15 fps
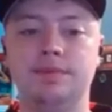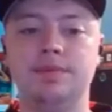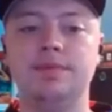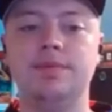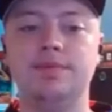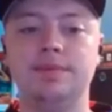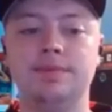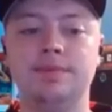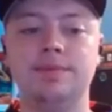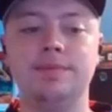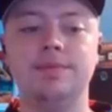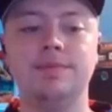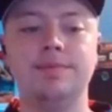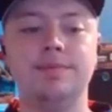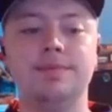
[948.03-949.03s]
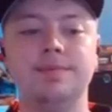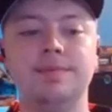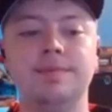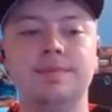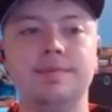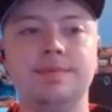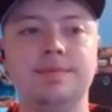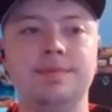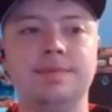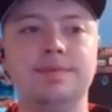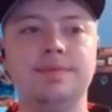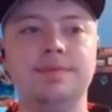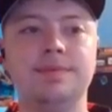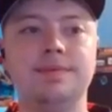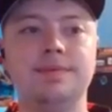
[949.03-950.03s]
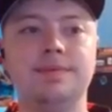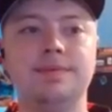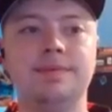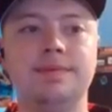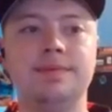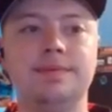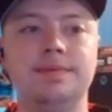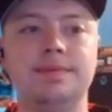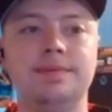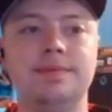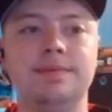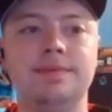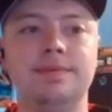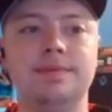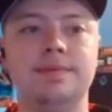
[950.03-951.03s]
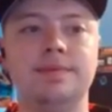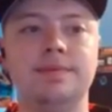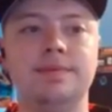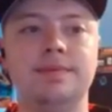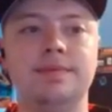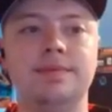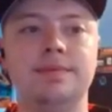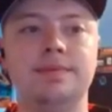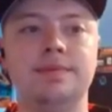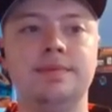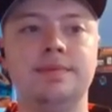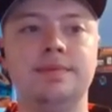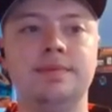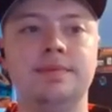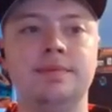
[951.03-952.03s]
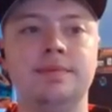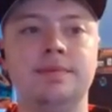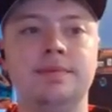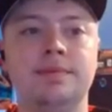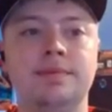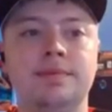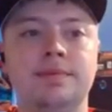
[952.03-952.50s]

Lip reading: No words are spoken by the person on screen.